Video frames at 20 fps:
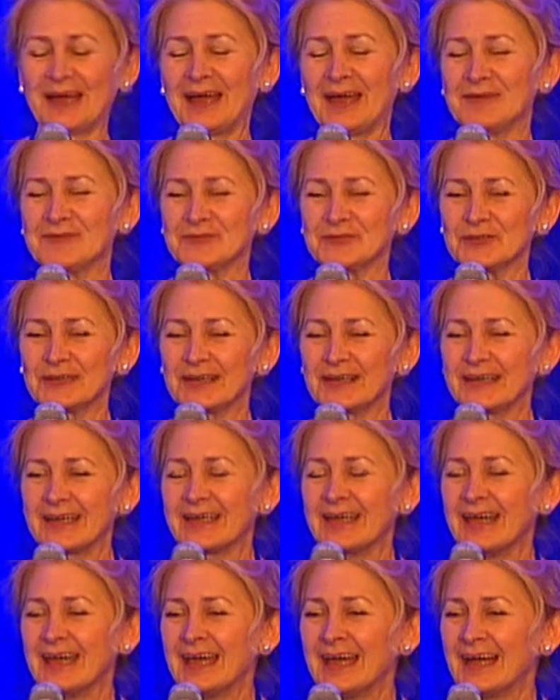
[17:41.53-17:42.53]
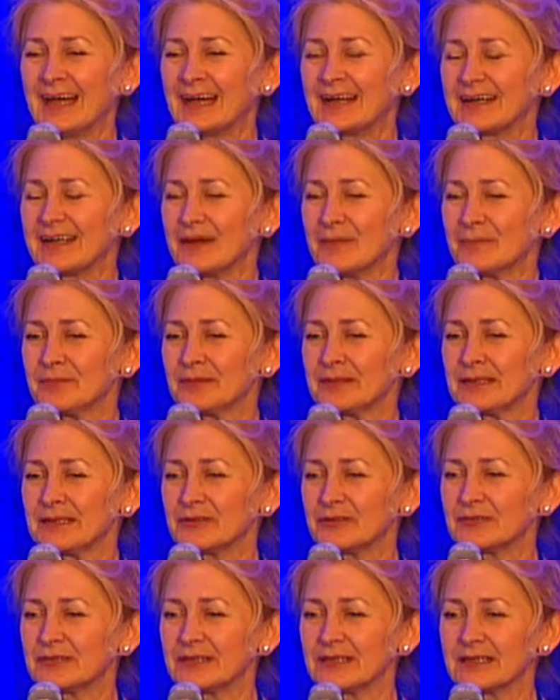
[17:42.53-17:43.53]
have to hurry up.
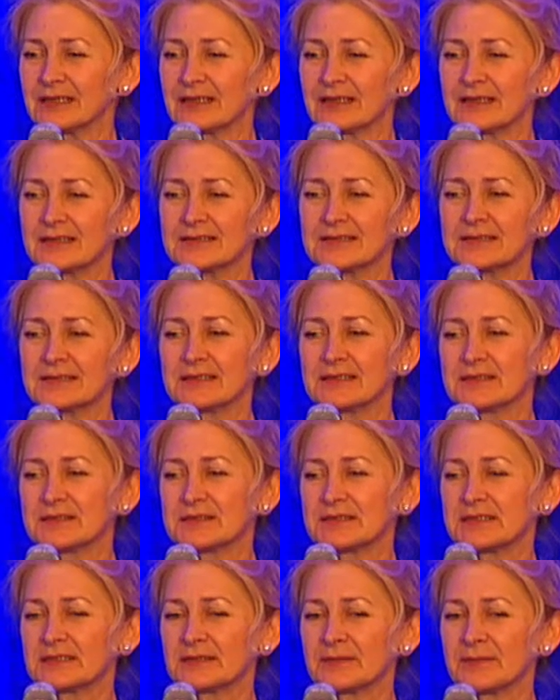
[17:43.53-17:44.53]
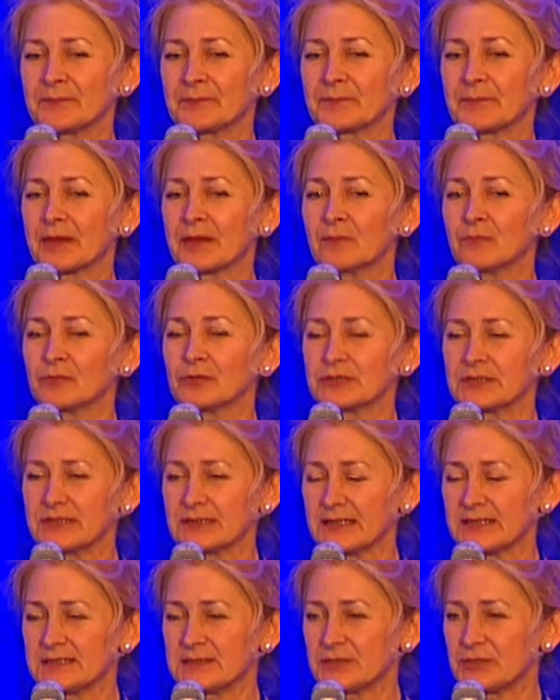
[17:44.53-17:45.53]
In ovarian cancer is more than
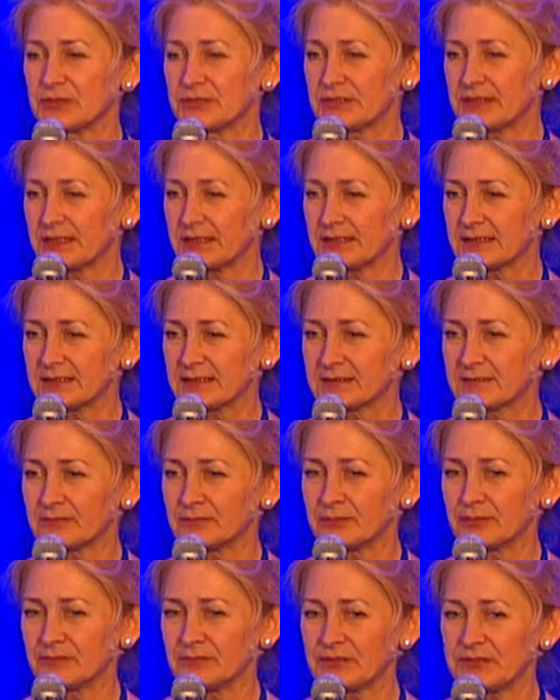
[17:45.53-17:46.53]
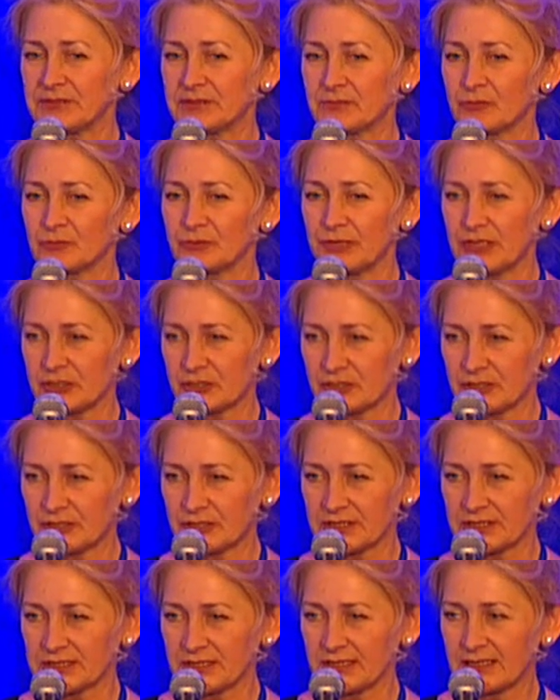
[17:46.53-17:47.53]
90% P53C
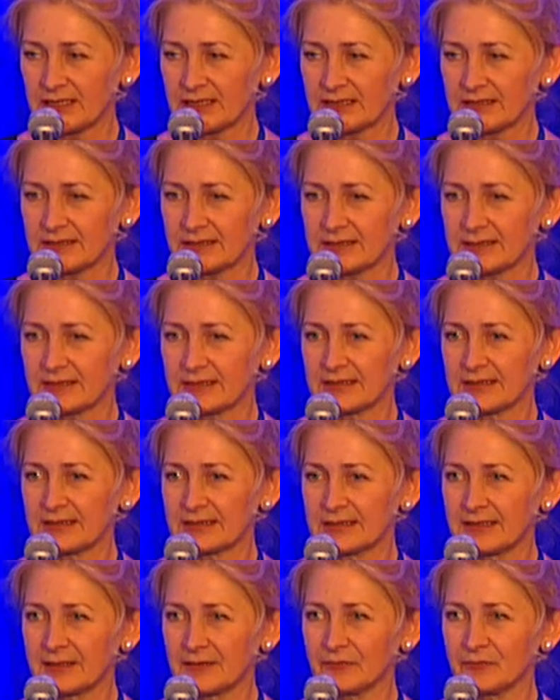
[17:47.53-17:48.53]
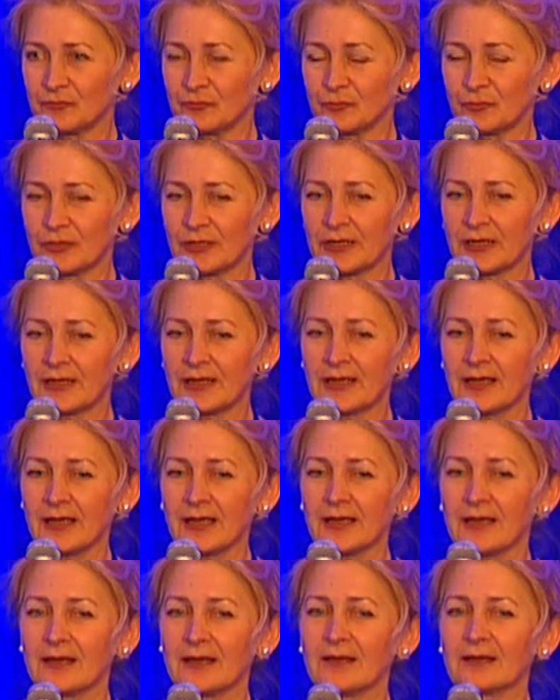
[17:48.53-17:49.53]
mutations, and therefore
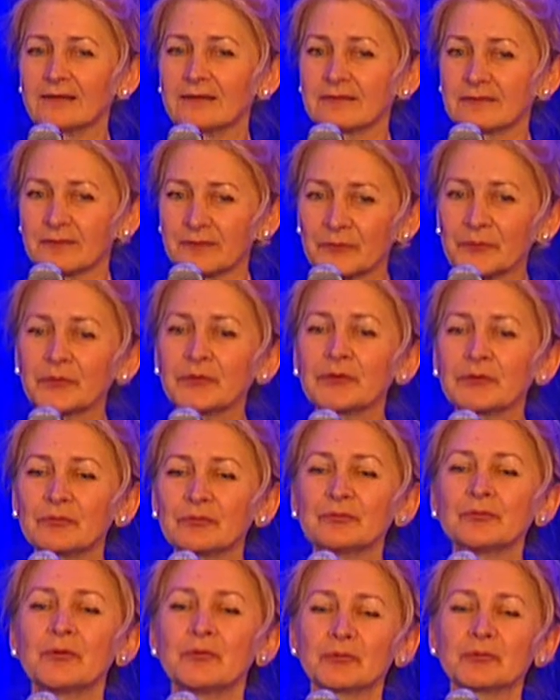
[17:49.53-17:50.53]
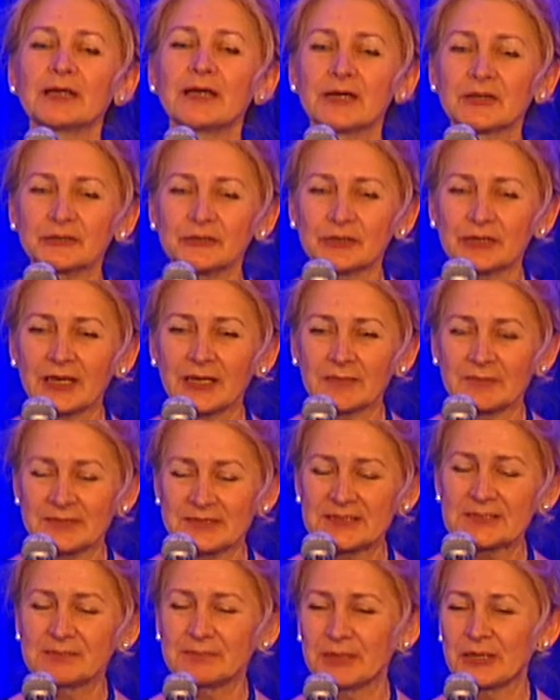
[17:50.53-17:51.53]
we would like to help
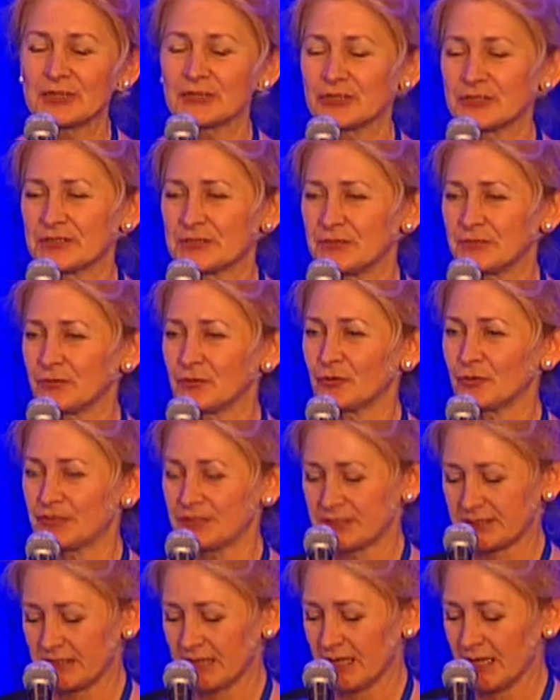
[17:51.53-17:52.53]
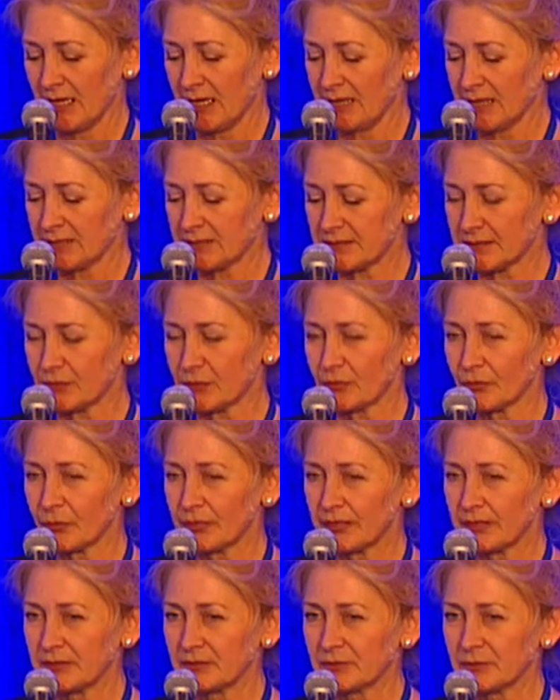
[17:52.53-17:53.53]
these patients first. So
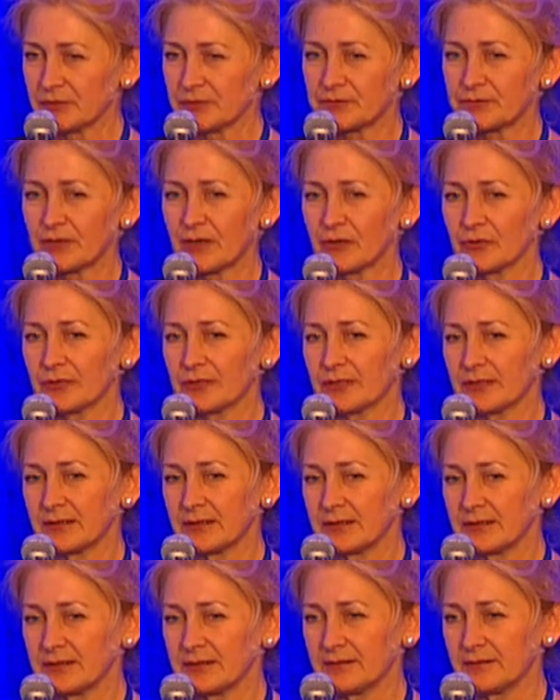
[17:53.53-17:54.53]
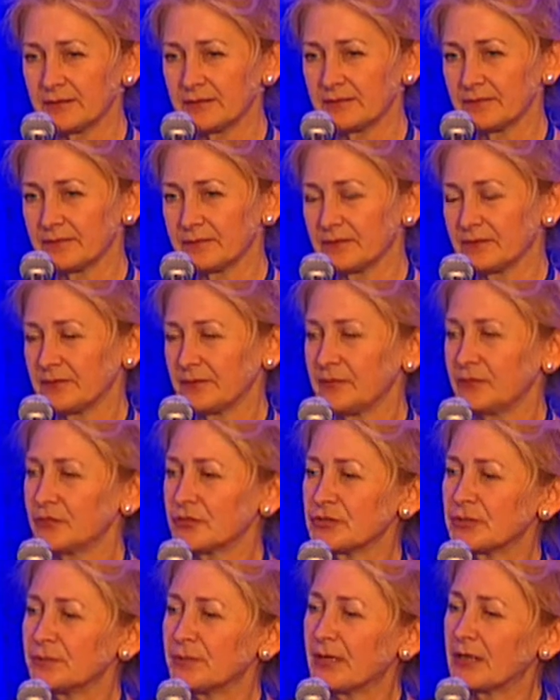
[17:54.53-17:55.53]
it was found in the
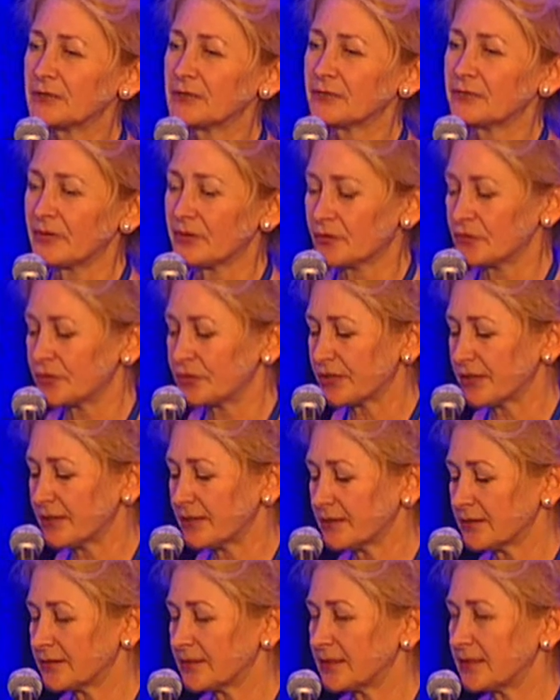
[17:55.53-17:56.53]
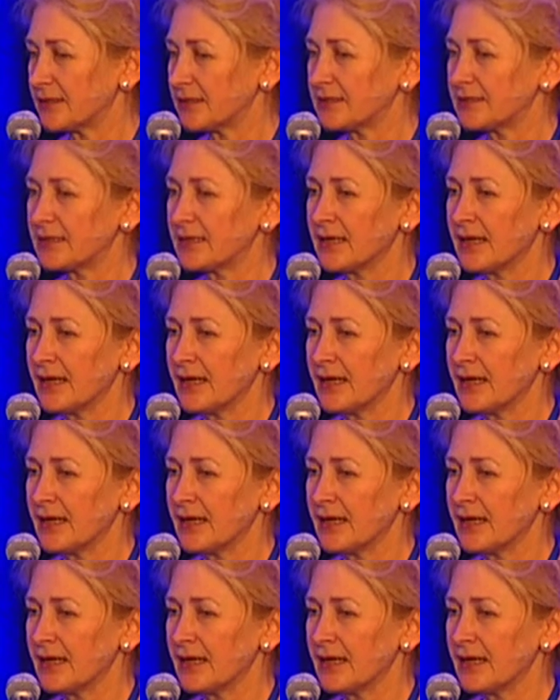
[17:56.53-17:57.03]
first part of our trial that